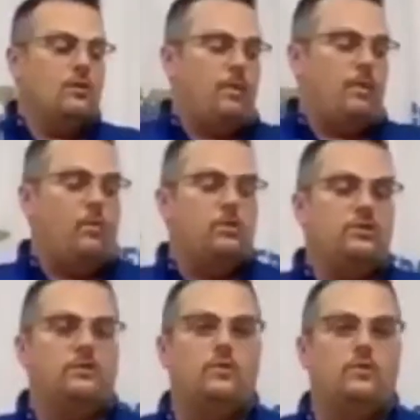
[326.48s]

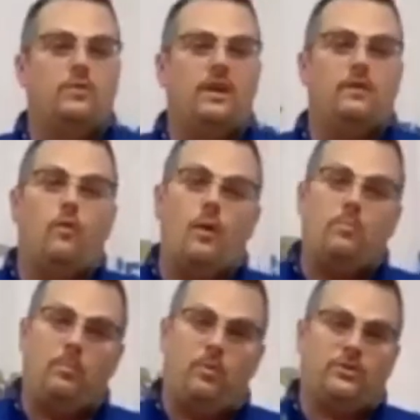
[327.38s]
Proportion would be what
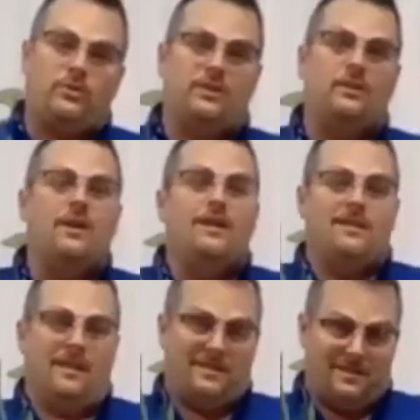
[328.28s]
proportion
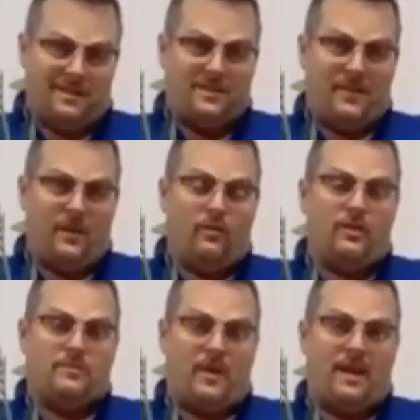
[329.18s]
does this fill the
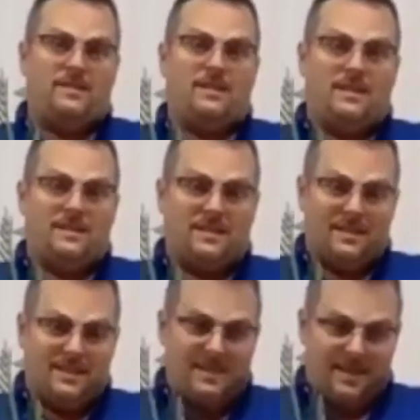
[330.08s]
space as it's
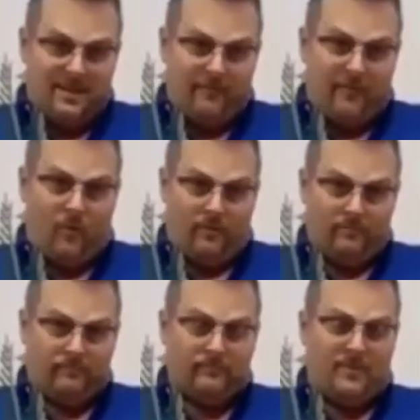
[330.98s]
intended for,
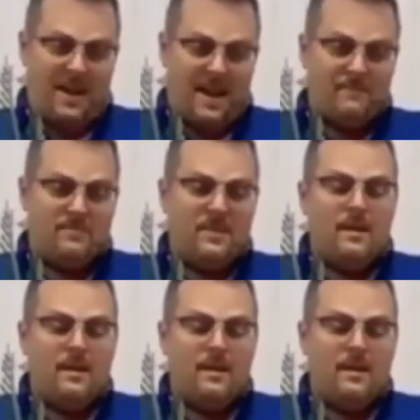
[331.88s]
okay?